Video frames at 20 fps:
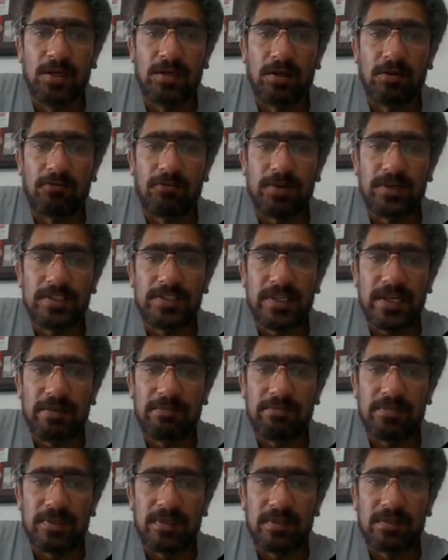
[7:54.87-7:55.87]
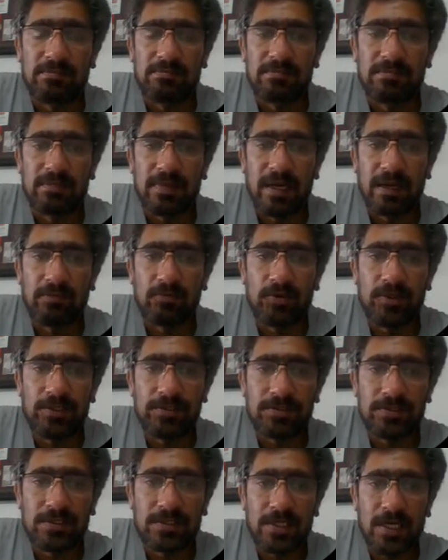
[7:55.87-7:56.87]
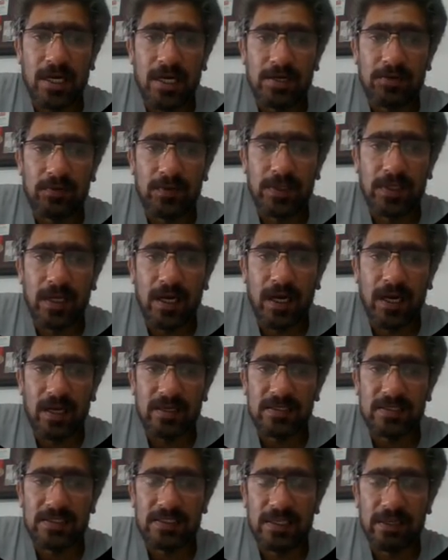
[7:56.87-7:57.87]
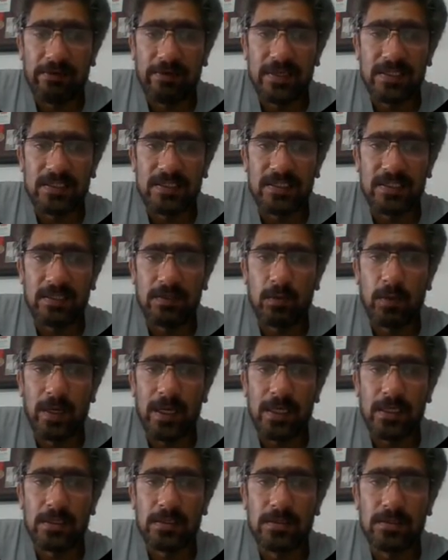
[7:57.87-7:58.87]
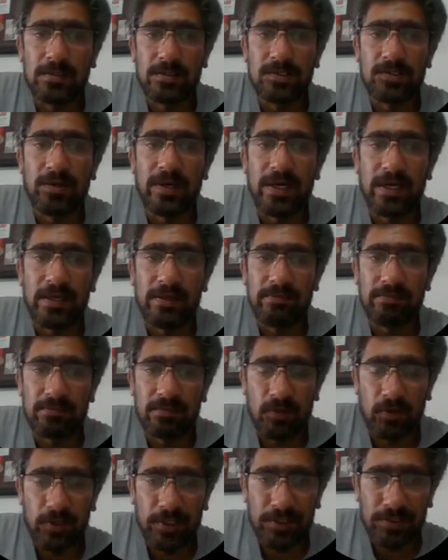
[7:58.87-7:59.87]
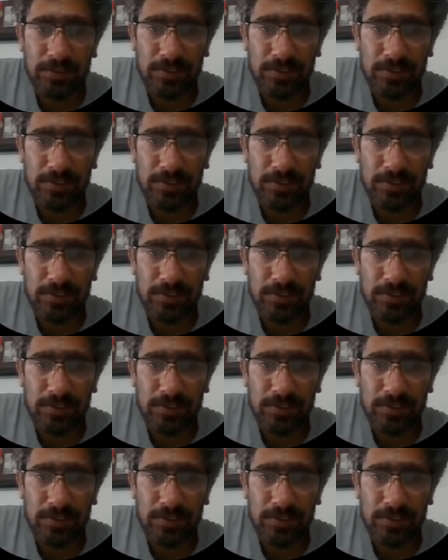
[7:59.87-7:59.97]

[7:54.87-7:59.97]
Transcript: Now for example, I'm going to start with R7C1, so I am going